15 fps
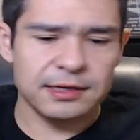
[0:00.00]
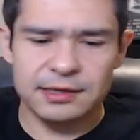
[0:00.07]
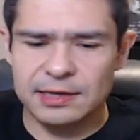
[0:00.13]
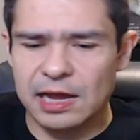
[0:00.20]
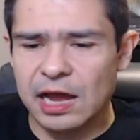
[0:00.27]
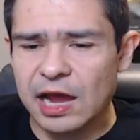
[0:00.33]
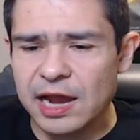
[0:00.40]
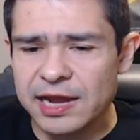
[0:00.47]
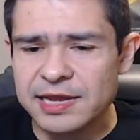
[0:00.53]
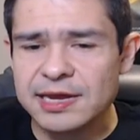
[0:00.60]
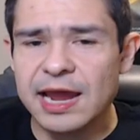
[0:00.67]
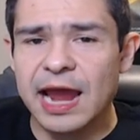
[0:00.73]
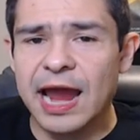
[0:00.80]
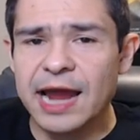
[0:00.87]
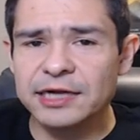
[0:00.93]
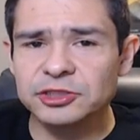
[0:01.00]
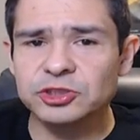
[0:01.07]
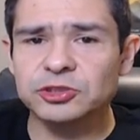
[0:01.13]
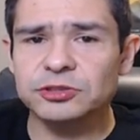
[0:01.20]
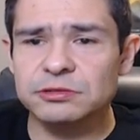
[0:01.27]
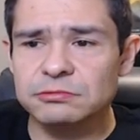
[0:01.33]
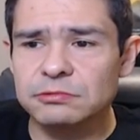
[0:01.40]
I
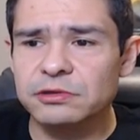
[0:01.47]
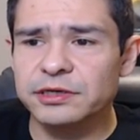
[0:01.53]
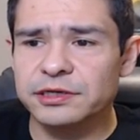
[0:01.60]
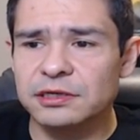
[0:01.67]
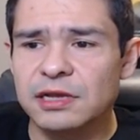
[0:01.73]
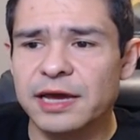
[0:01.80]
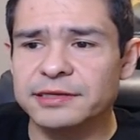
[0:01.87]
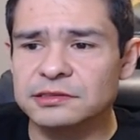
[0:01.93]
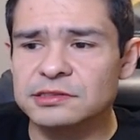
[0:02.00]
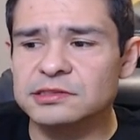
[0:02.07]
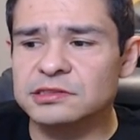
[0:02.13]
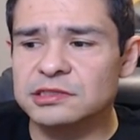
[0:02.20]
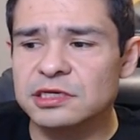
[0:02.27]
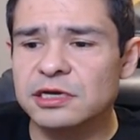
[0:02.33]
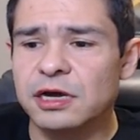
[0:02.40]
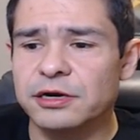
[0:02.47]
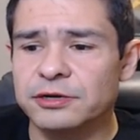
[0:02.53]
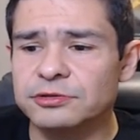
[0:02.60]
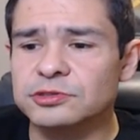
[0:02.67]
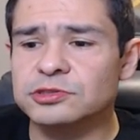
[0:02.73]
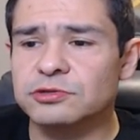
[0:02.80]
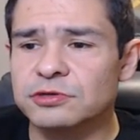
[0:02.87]
actually would like to see
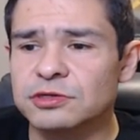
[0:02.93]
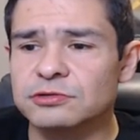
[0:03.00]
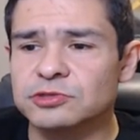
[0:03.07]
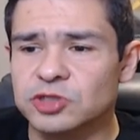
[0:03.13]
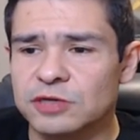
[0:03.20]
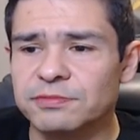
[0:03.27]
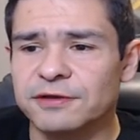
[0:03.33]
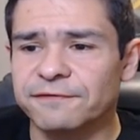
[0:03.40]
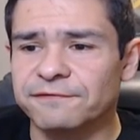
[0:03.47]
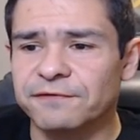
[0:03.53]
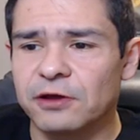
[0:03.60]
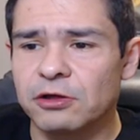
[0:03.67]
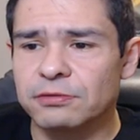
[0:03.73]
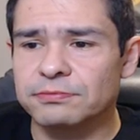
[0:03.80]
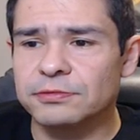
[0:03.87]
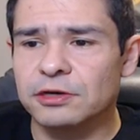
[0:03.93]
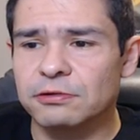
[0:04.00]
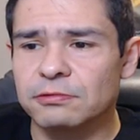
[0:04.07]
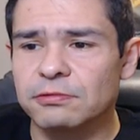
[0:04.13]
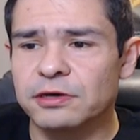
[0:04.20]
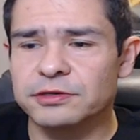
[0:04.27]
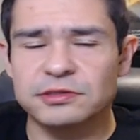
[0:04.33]
another Studio Ghibli
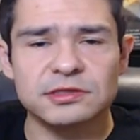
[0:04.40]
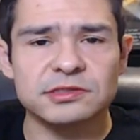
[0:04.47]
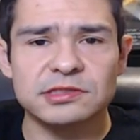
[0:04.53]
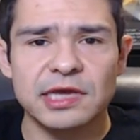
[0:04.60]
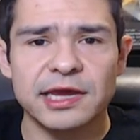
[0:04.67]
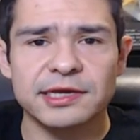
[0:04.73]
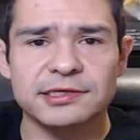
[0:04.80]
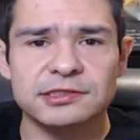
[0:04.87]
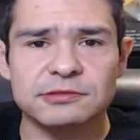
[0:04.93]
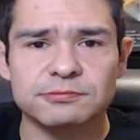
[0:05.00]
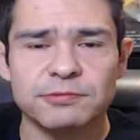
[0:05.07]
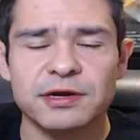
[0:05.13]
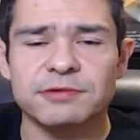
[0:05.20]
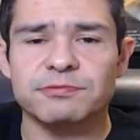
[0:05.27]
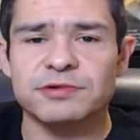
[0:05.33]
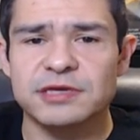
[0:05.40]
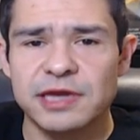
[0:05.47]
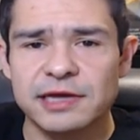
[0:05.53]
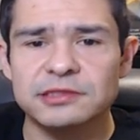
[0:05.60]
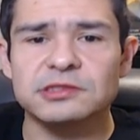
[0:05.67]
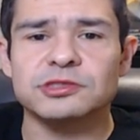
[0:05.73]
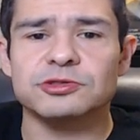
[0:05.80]
film one of these days when we
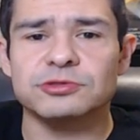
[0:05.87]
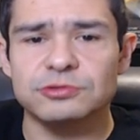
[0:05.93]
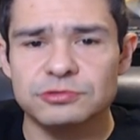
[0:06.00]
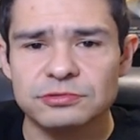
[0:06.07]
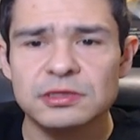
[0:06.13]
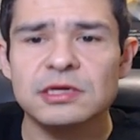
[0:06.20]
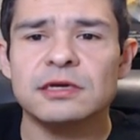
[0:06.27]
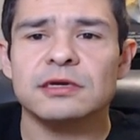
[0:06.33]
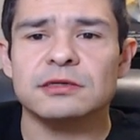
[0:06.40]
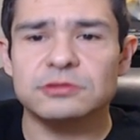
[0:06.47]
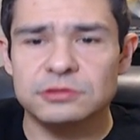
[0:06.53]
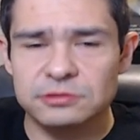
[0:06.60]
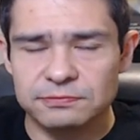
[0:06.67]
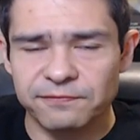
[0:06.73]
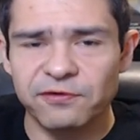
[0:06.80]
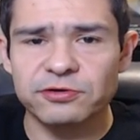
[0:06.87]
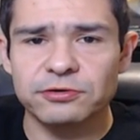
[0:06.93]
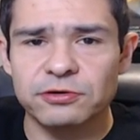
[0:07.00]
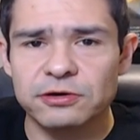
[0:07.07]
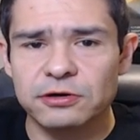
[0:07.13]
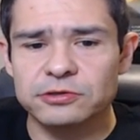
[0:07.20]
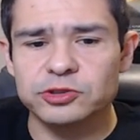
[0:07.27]
get to
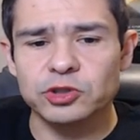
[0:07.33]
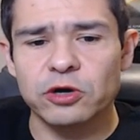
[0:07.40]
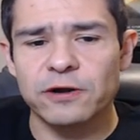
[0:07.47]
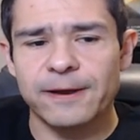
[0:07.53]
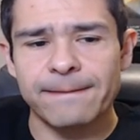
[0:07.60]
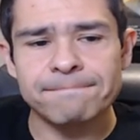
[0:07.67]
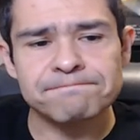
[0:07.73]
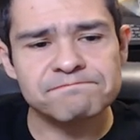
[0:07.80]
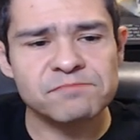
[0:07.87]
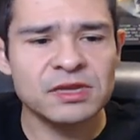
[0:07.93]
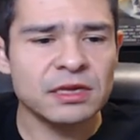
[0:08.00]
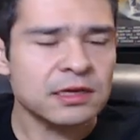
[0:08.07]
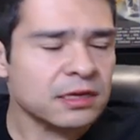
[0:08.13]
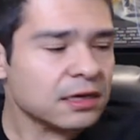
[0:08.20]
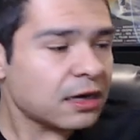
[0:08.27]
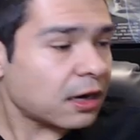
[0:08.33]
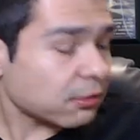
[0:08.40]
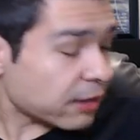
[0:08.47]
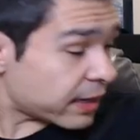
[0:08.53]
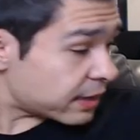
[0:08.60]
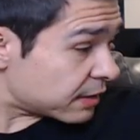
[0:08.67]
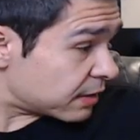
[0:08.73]
further in our journey.
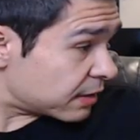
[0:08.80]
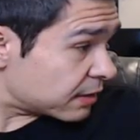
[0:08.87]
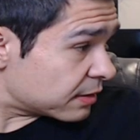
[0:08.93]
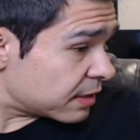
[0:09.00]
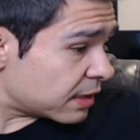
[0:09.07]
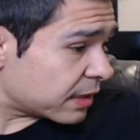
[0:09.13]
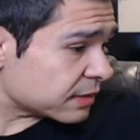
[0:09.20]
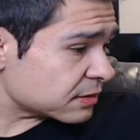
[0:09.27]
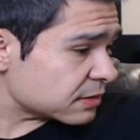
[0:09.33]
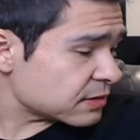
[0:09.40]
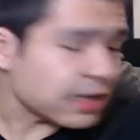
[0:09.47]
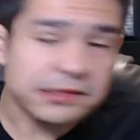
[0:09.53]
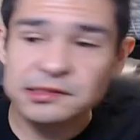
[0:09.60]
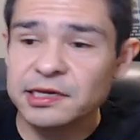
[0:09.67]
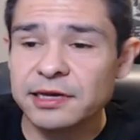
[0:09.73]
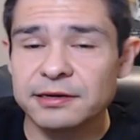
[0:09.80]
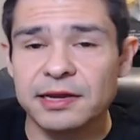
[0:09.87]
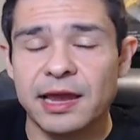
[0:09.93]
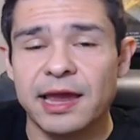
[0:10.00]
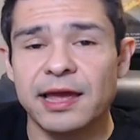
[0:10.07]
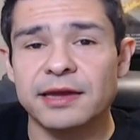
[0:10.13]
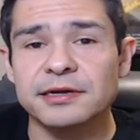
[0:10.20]
Alright, and I think that's it.
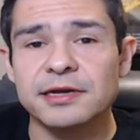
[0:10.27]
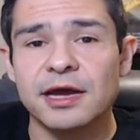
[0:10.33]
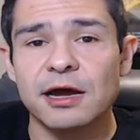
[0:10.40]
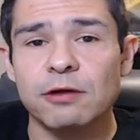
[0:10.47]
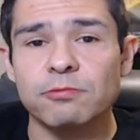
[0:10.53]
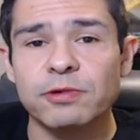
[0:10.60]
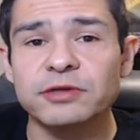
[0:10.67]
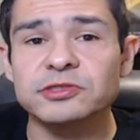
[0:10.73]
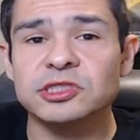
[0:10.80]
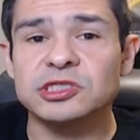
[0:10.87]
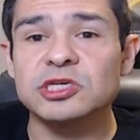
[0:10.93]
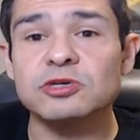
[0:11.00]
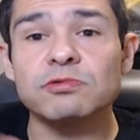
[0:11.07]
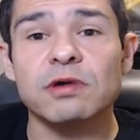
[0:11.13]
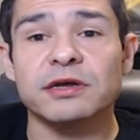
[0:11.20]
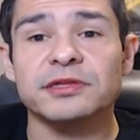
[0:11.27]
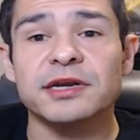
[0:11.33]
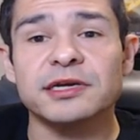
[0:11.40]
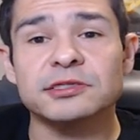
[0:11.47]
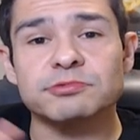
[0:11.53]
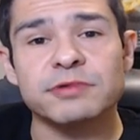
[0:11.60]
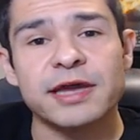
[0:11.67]
And we'll see you on the
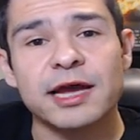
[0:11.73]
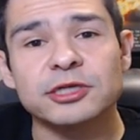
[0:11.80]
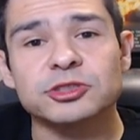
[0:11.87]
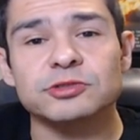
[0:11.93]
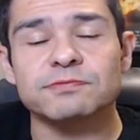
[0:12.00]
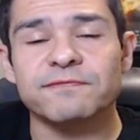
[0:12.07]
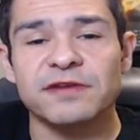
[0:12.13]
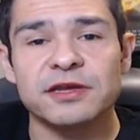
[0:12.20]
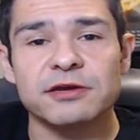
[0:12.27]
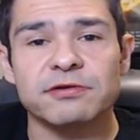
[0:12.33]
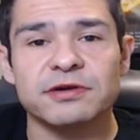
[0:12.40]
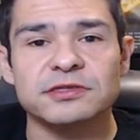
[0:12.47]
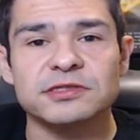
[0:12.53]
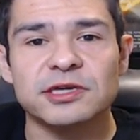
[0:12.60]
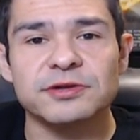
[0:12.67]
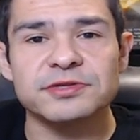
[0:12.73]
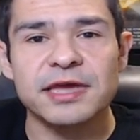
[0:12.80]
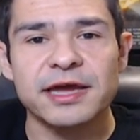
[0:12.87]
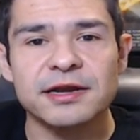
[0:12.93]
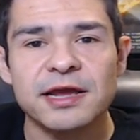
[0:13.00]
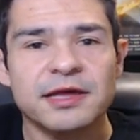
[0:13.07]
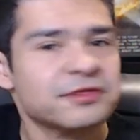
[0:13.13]
next reaction video. And until
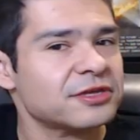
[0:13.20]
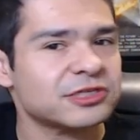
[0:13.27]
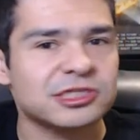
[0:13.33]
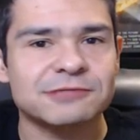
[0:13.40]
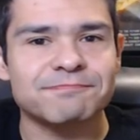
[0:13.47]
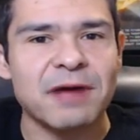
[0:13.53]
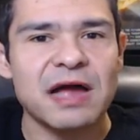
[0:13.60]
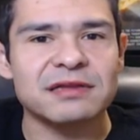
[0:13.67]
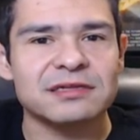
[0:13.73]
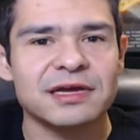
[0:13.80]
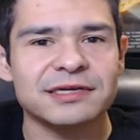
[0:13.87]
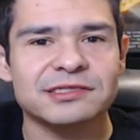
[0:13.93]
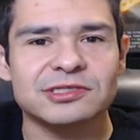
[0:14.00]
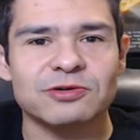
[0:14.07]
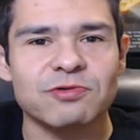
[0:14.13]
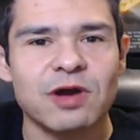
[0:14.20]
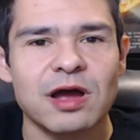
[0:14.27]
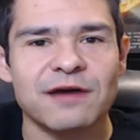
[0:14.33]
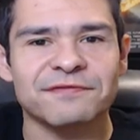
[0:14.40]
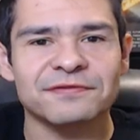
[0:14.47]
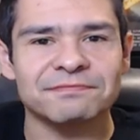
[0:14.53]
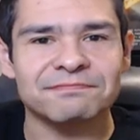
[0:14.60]
then, the spotlights are off.